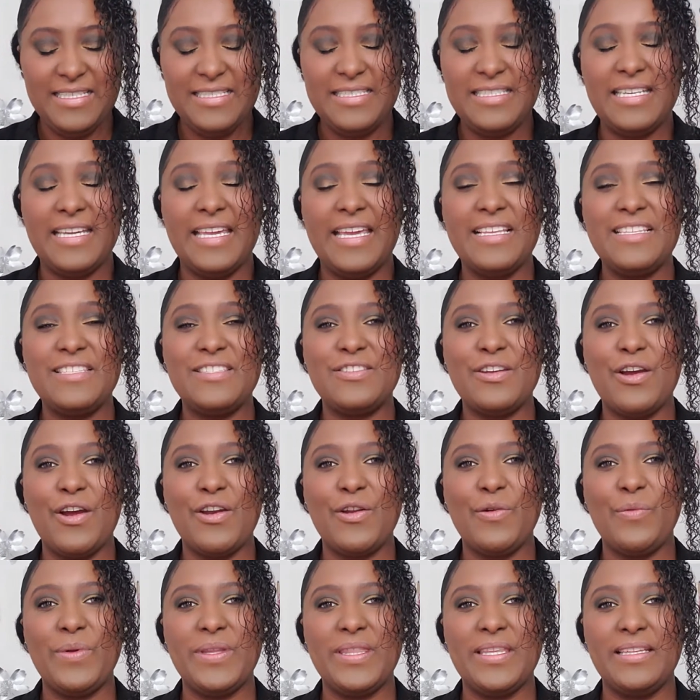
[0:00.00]
To get
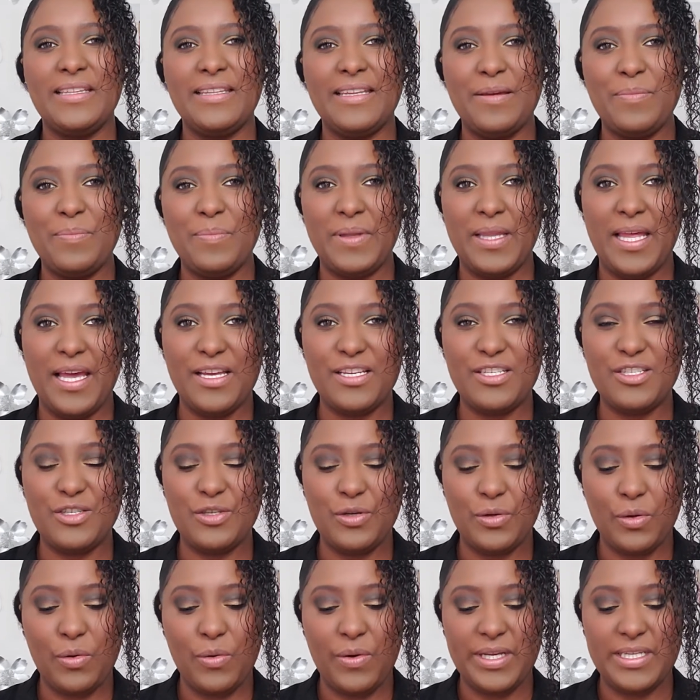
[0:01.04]
started with the lip blush,
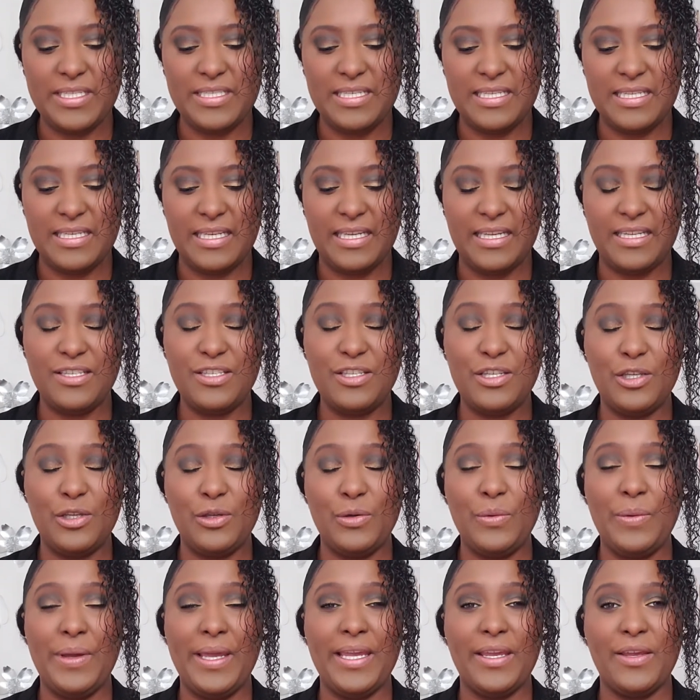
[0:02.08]
you're going to need
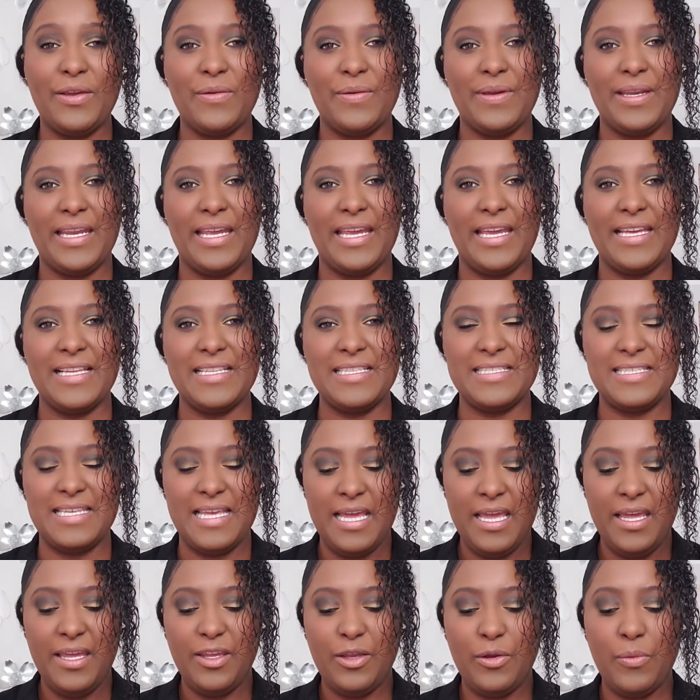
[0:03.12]
2 ingredients.
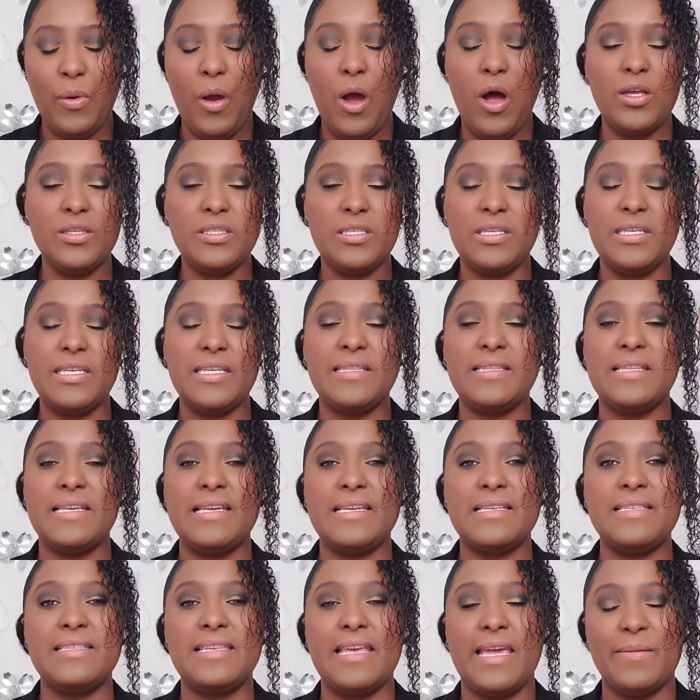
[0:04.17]
You will also need
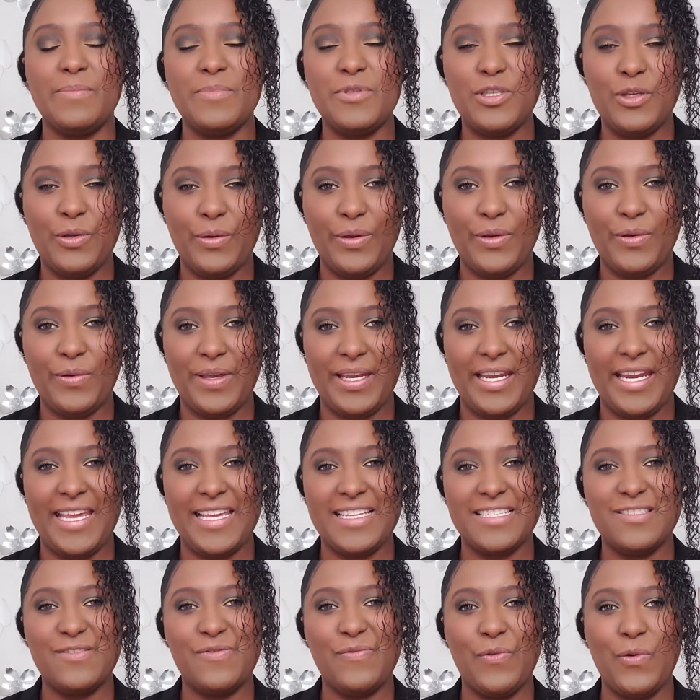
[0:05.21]
these same 2
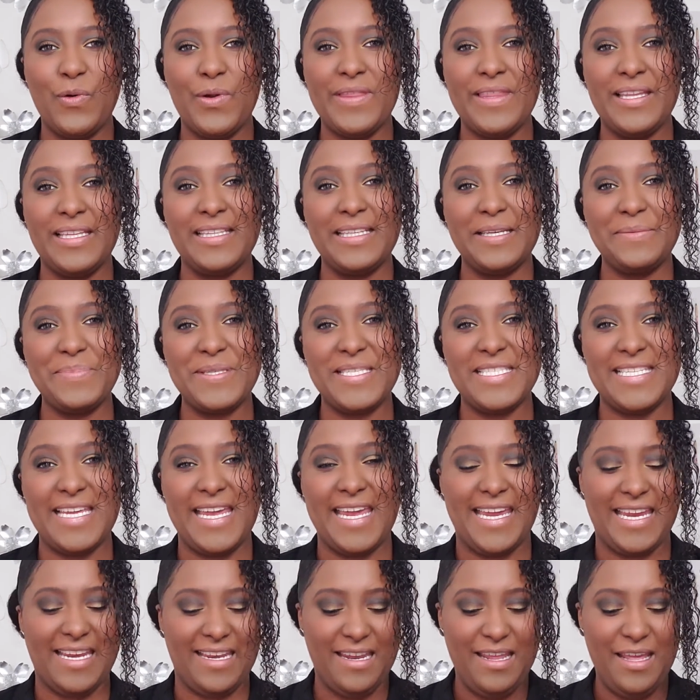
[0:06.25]
ingredients for the lip
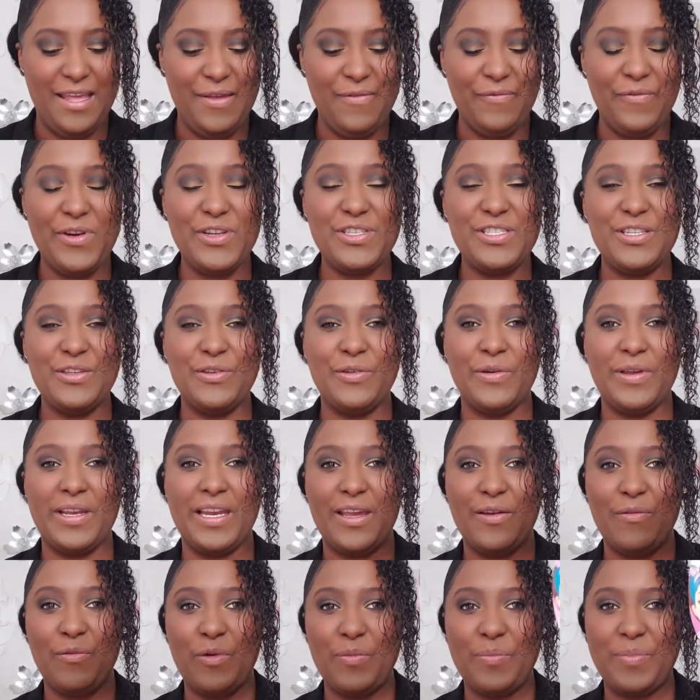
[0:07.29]
stain. First
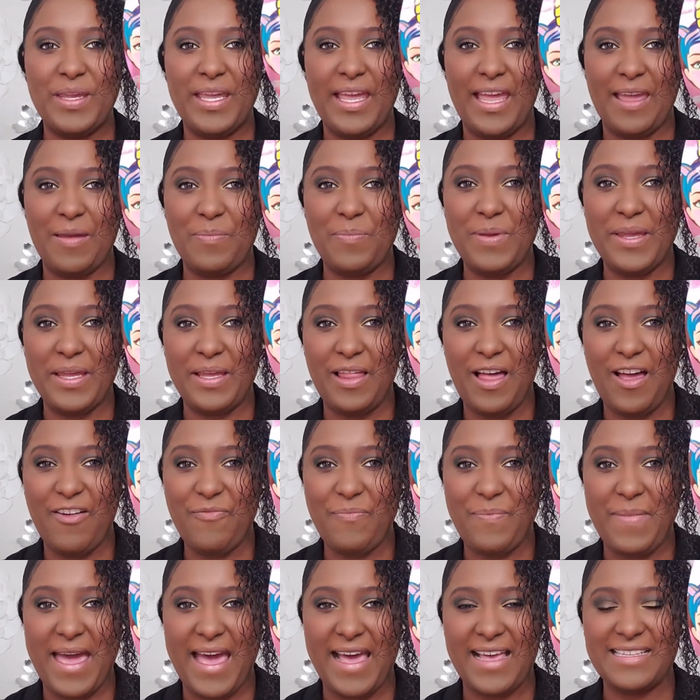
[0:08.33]
ingredient will be a
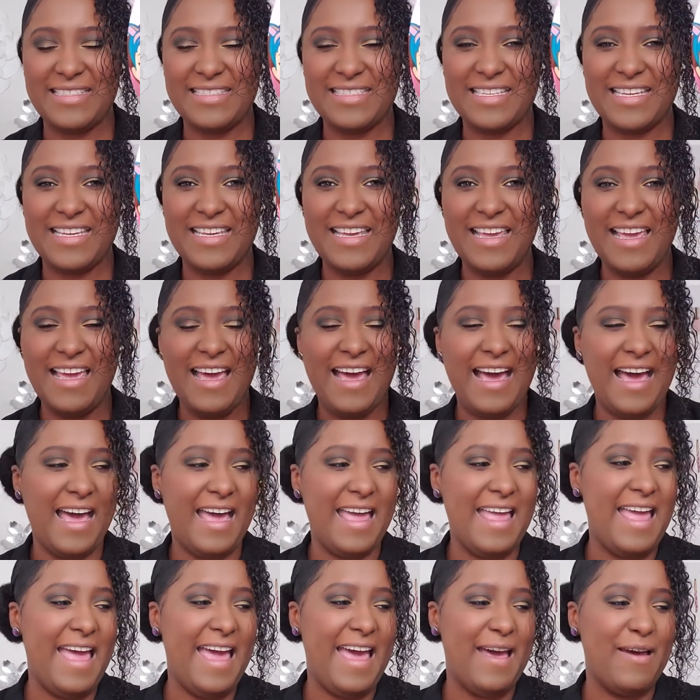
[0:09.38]
peel-off mask.
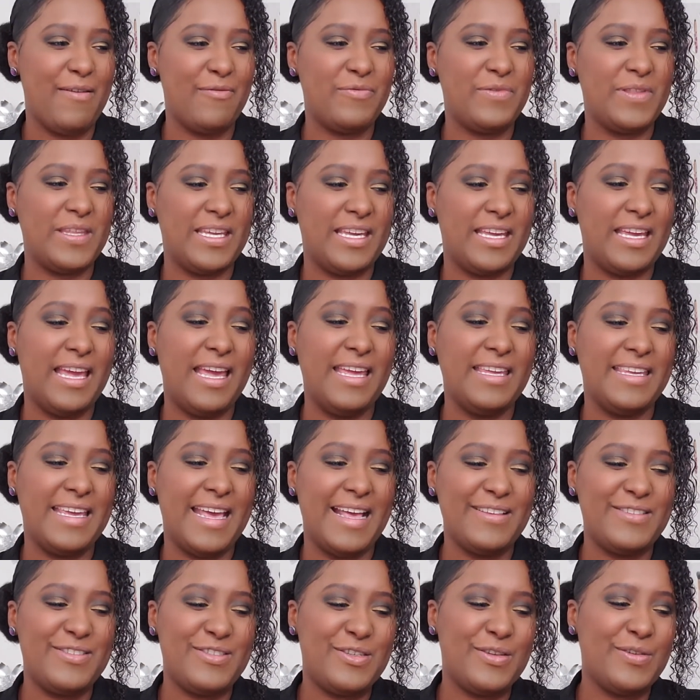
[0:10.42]
I have the
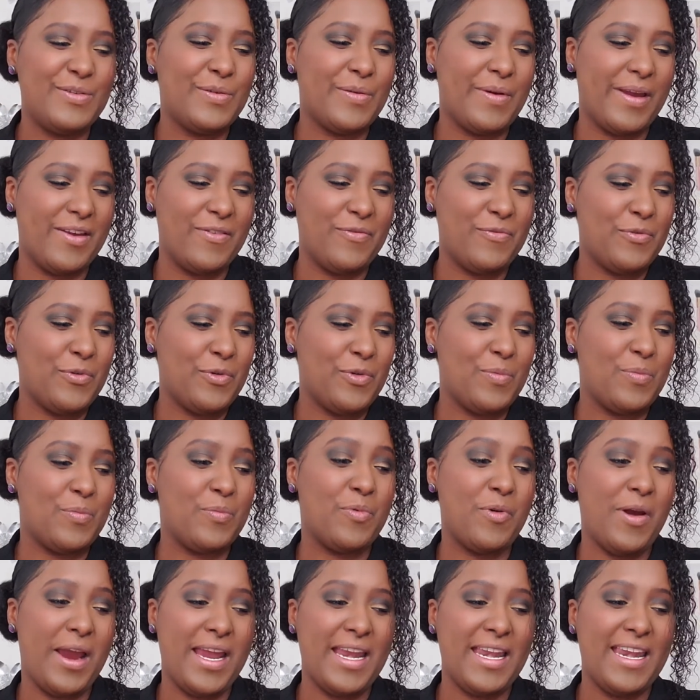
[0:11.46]
Yes to
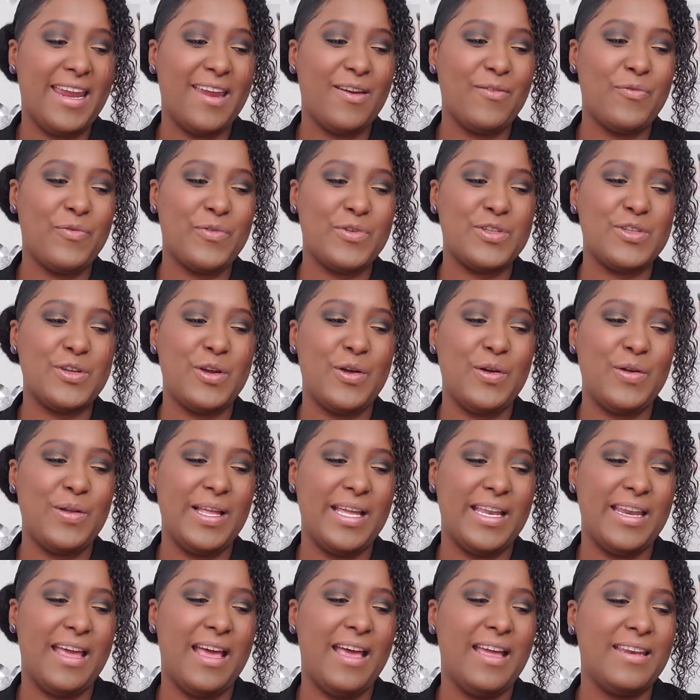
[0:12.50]
Grapefruit Brightening for Dull
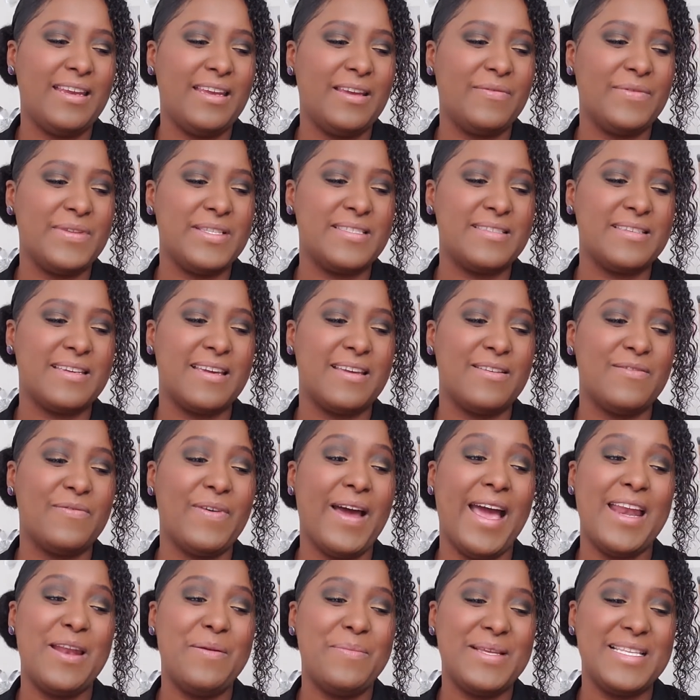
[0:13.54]
and Uneven Skin
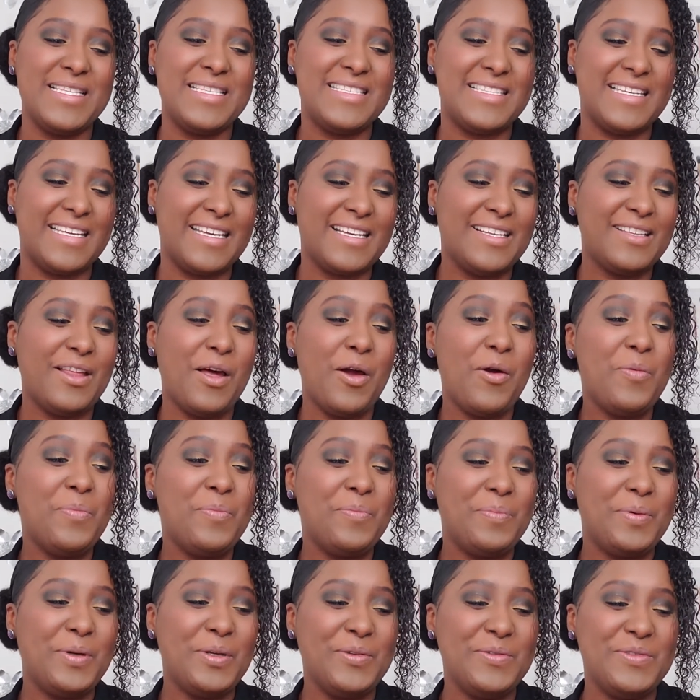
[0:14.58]
Vitamin C Glow
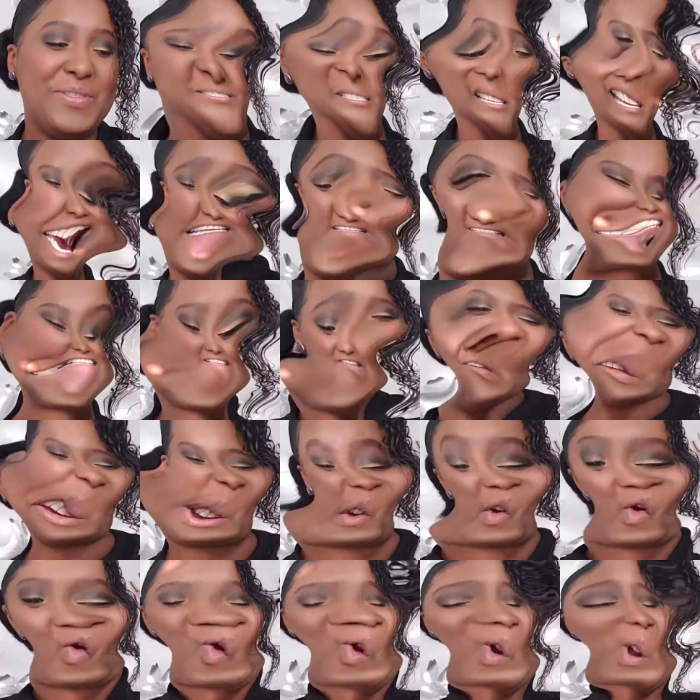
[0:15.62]
Boosting
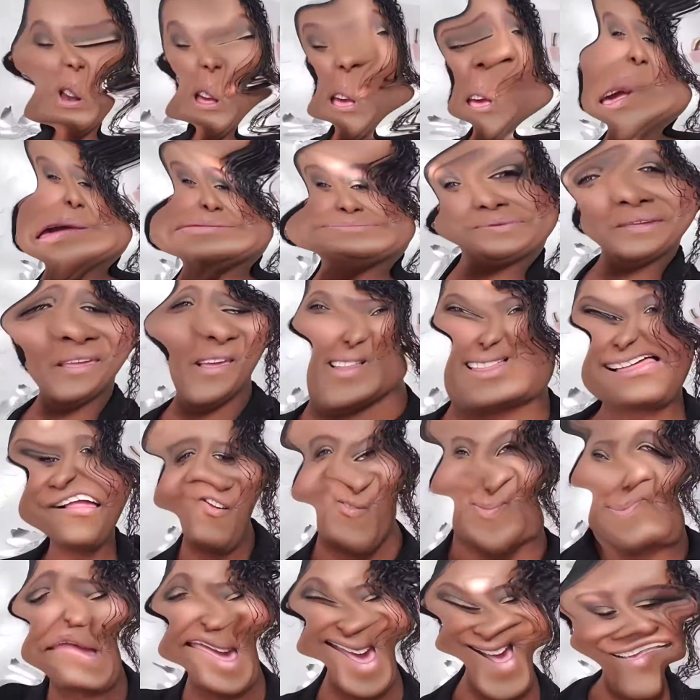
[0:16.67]
Unicorn
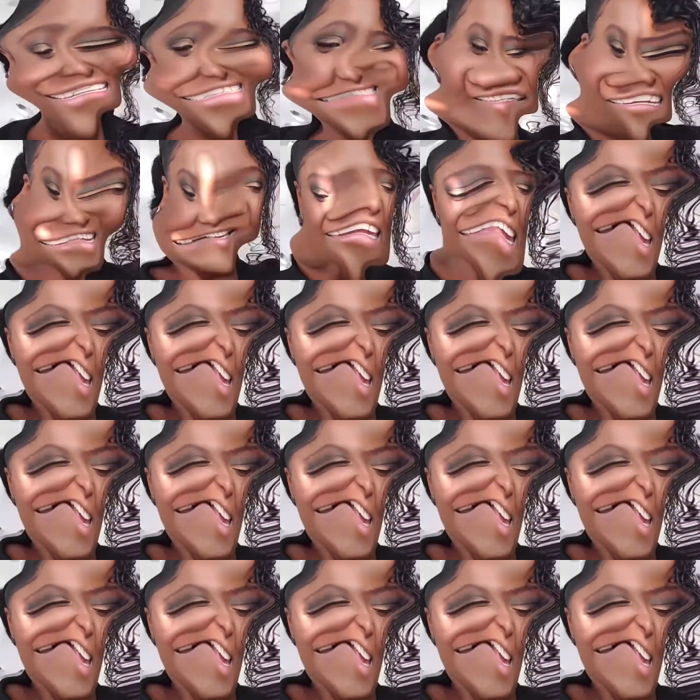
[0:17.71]
Peel-Off Mask.